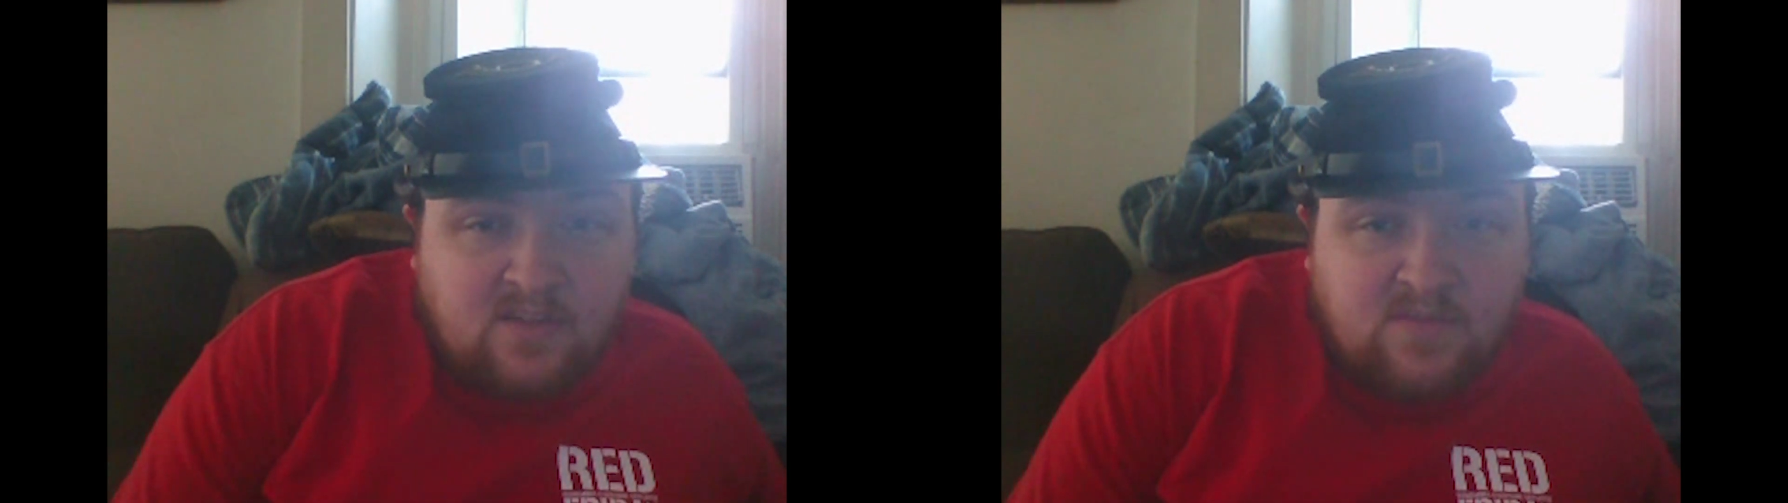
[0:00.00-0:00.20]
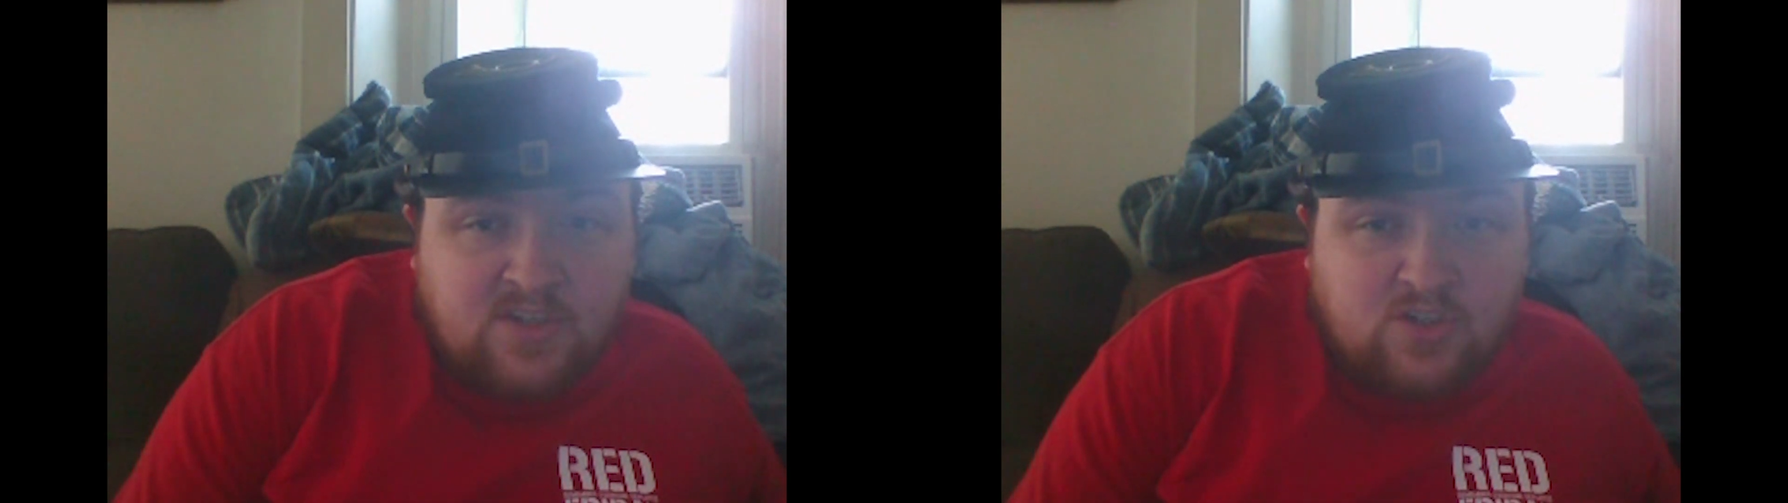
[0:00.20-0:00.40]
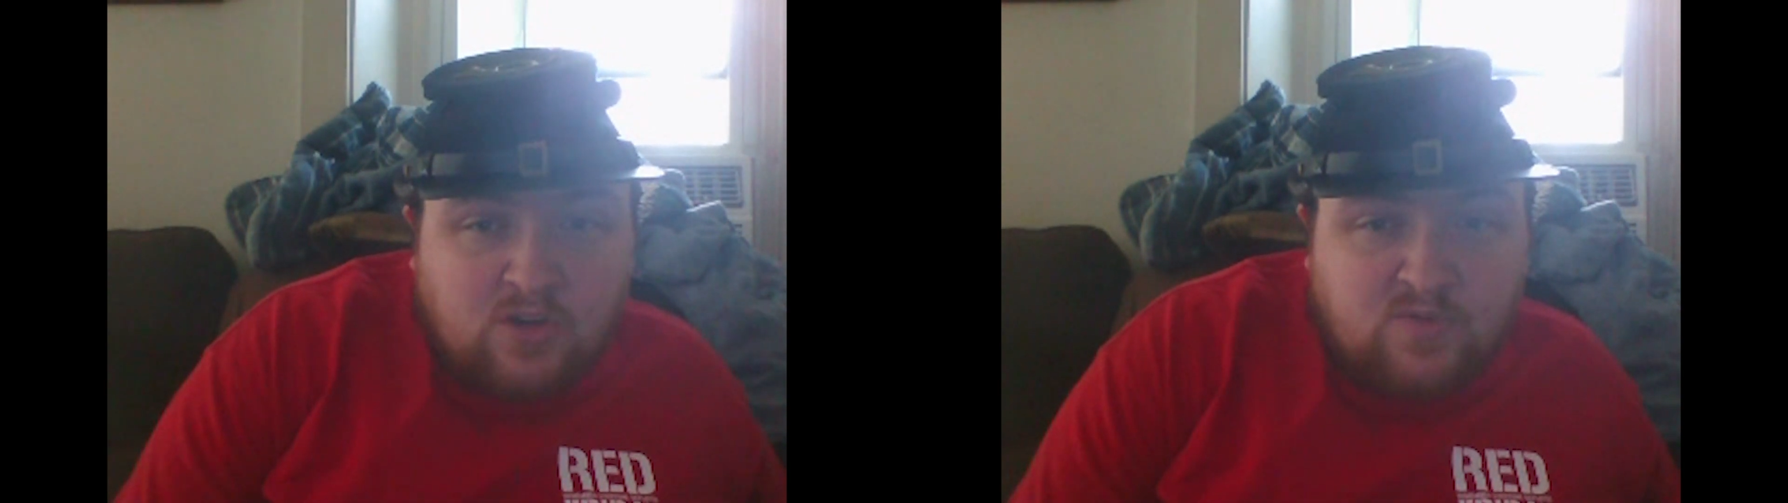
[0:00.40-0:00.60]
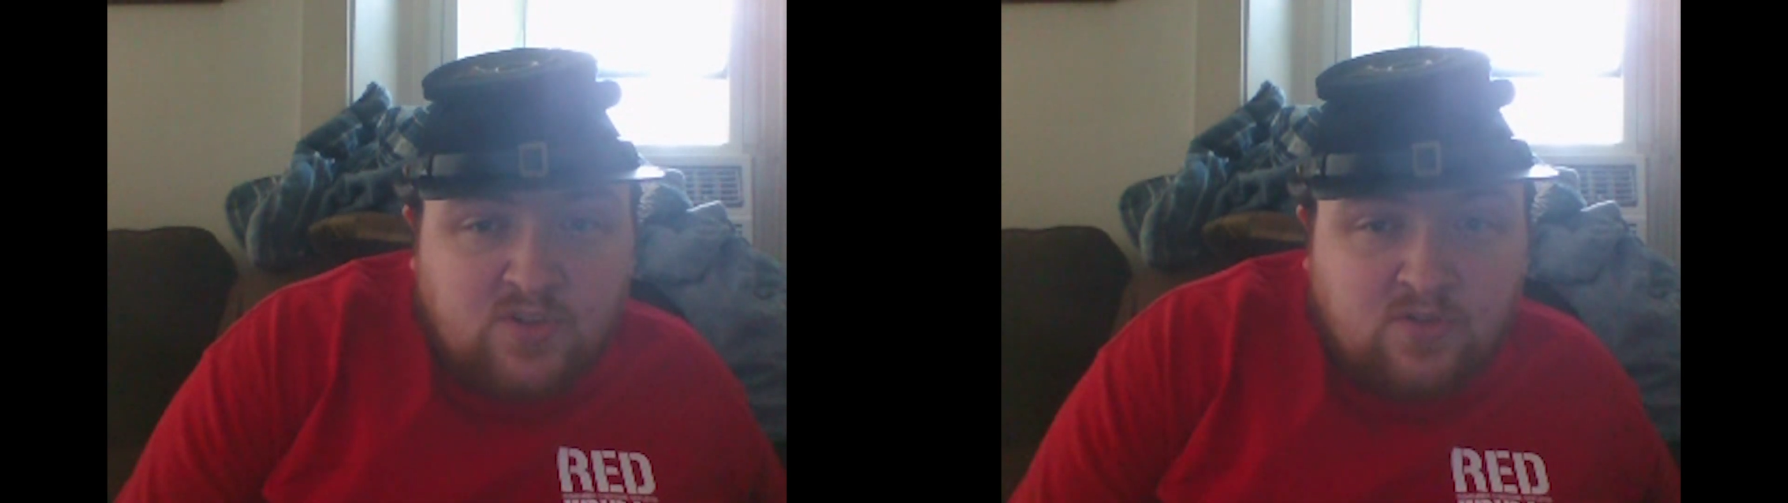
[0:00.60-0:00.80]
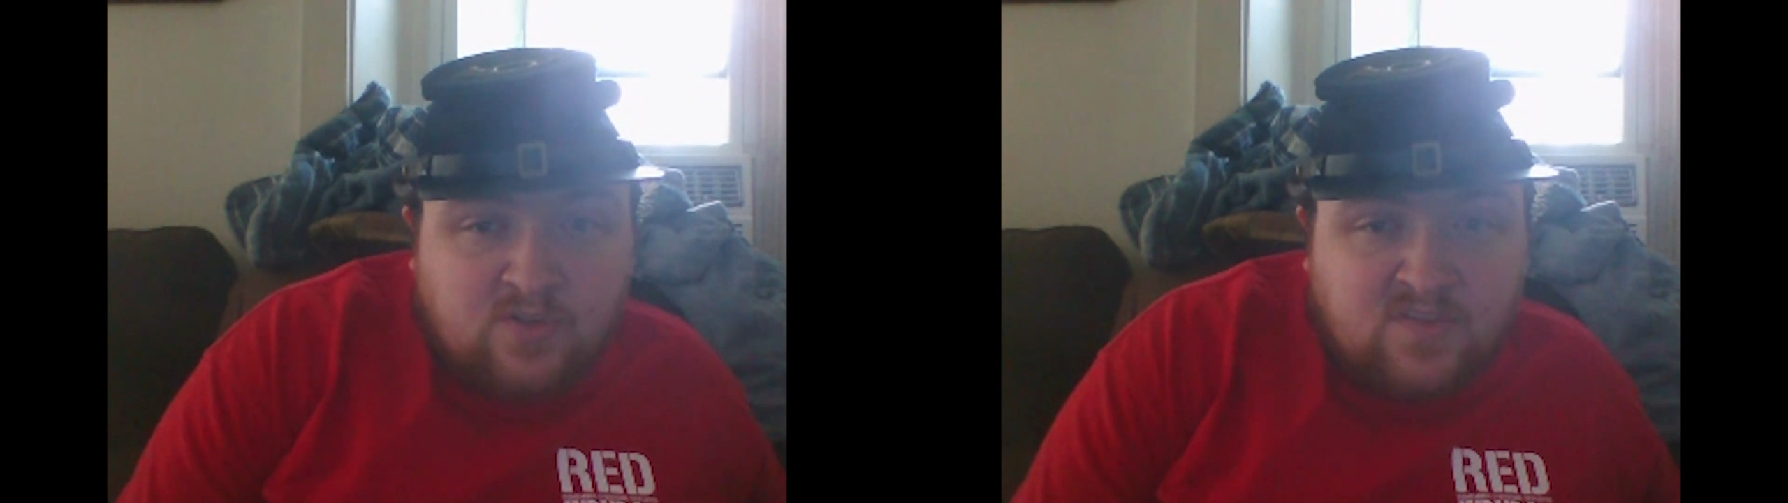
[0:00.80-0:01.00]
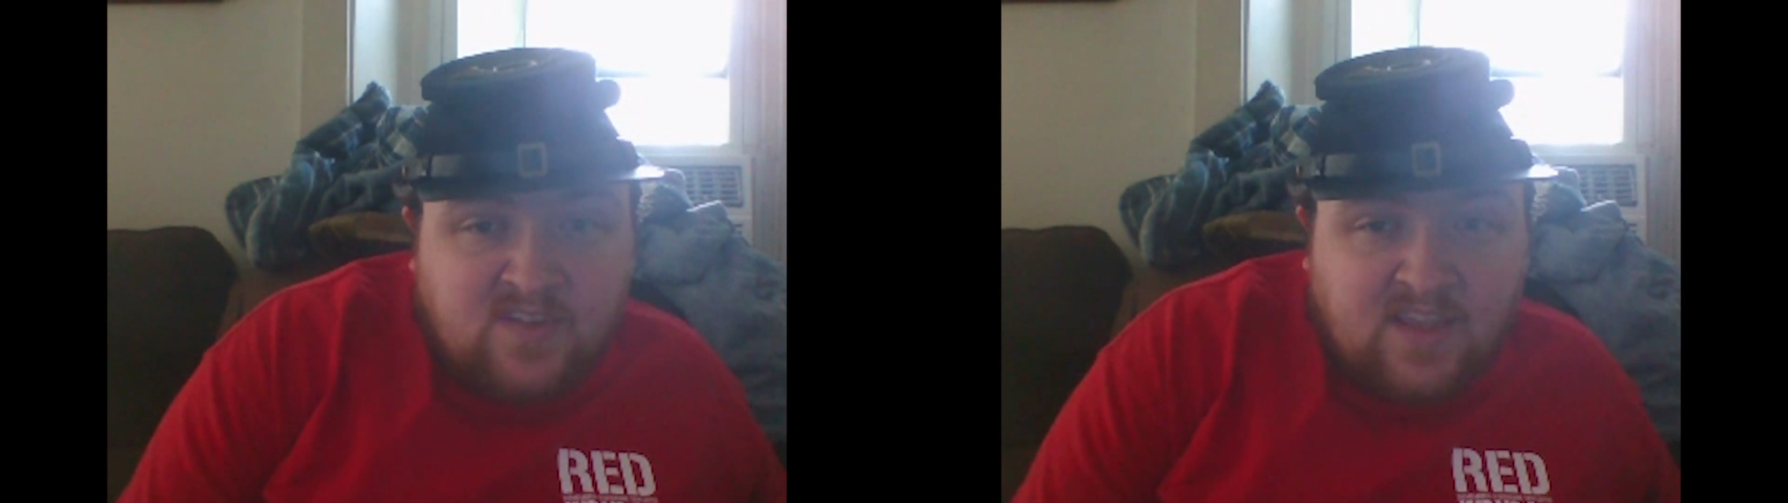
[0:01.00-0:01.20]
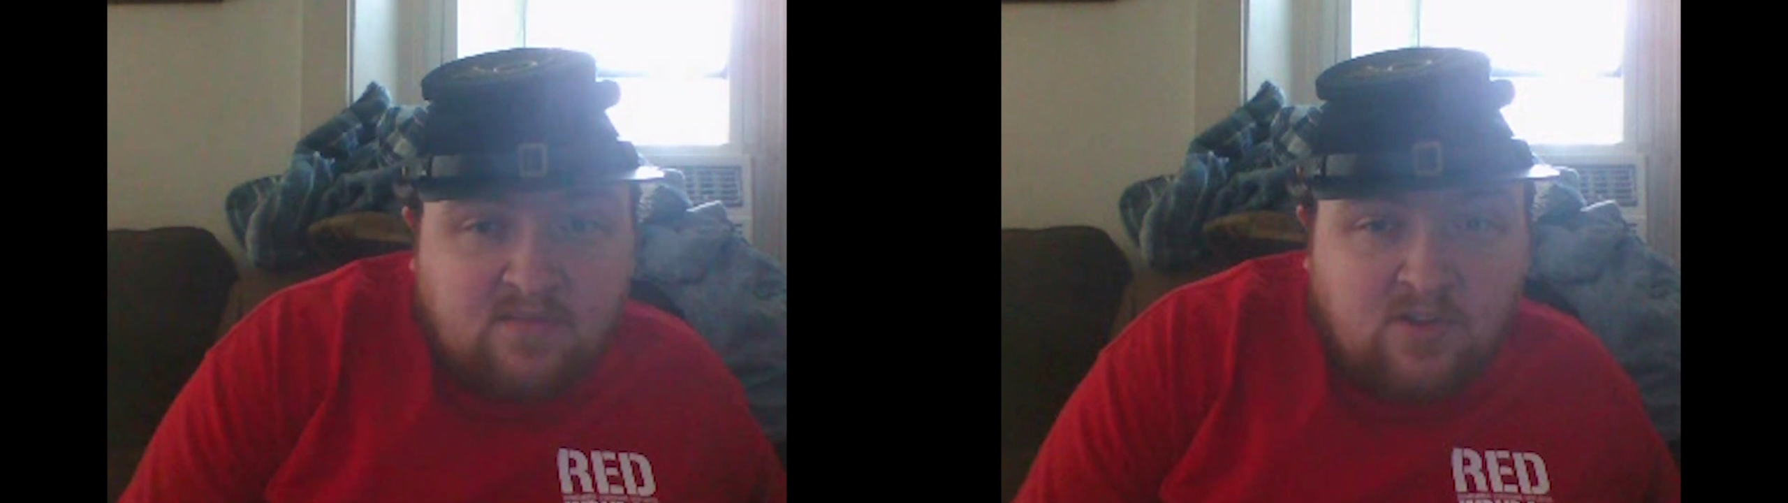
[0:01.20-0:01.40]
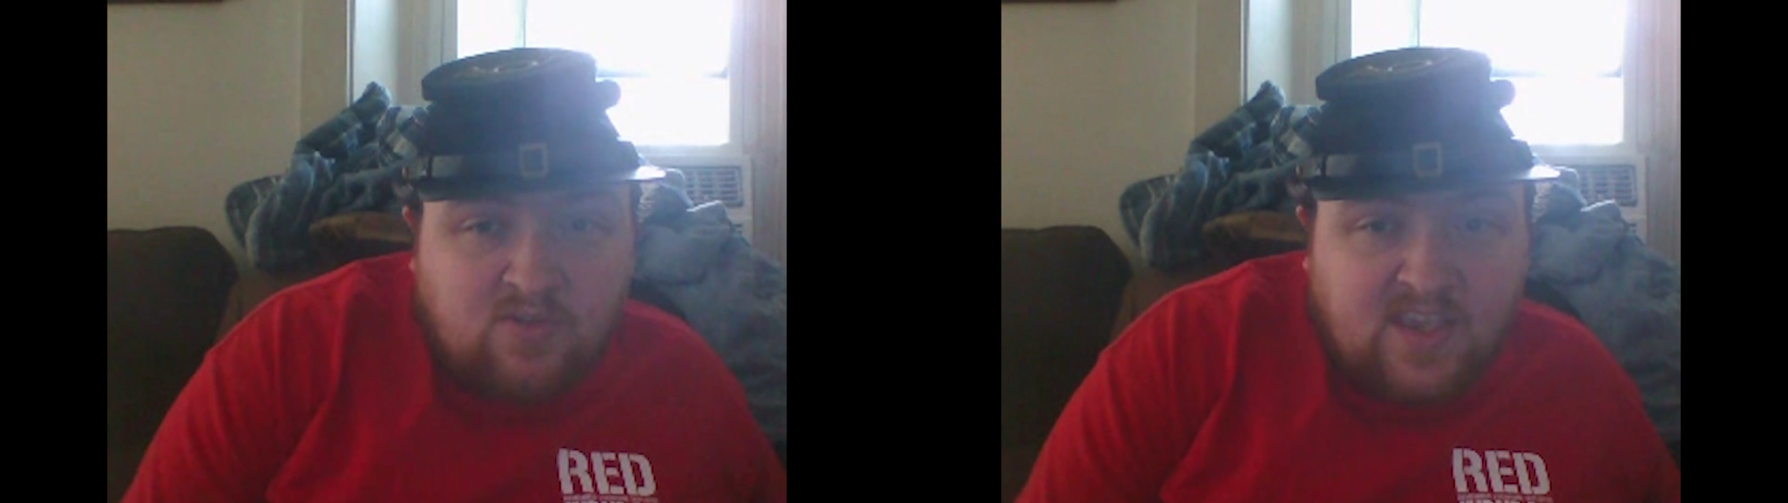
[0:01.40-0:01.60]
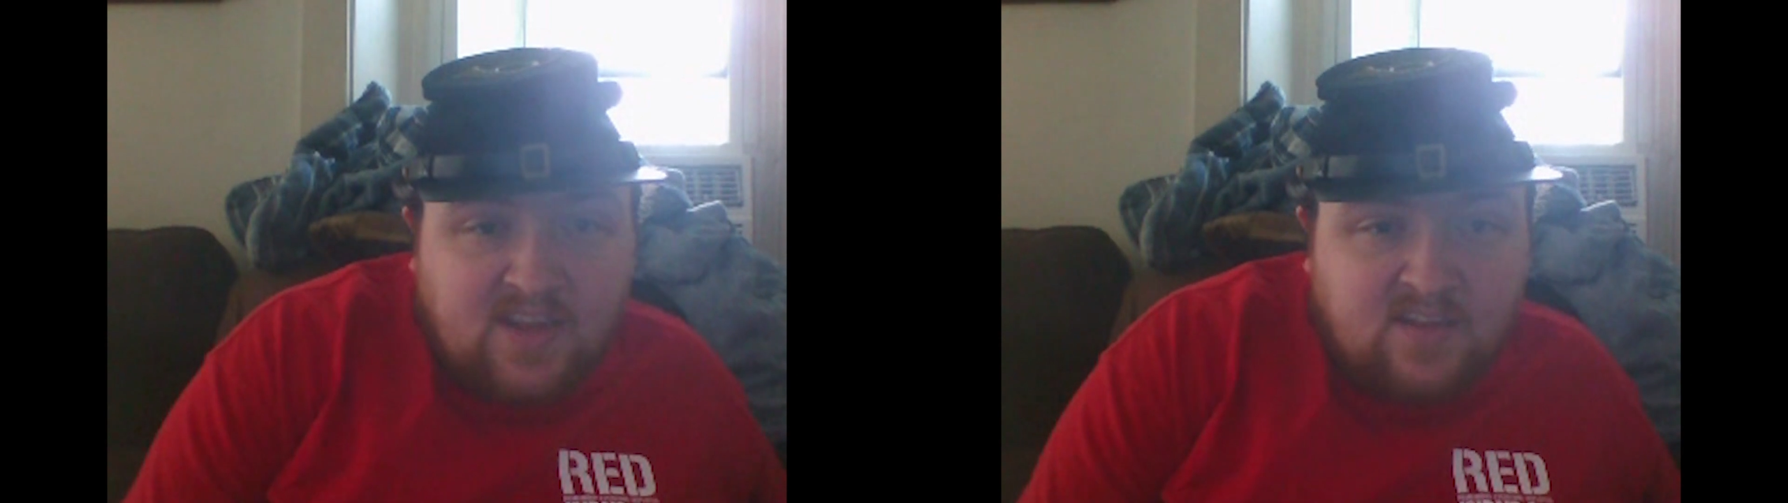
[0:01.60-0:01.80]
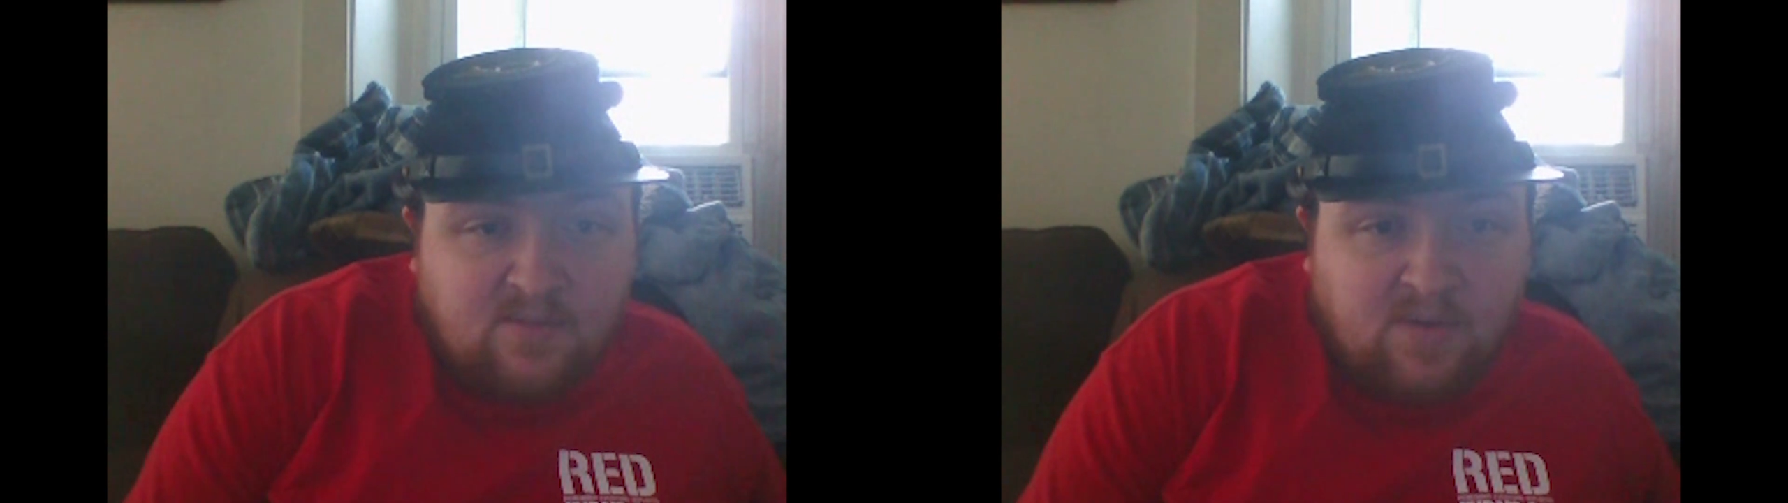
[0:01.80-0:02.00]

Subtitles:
these sharpshooters, and located